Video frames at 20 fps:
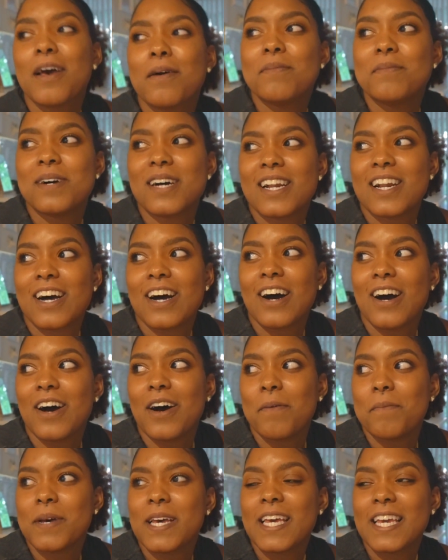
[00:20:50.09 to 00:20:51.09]
But
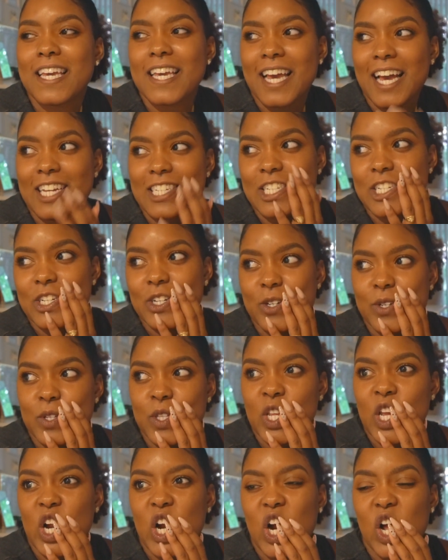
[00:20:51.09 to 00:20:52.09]
um, yeah, she goes there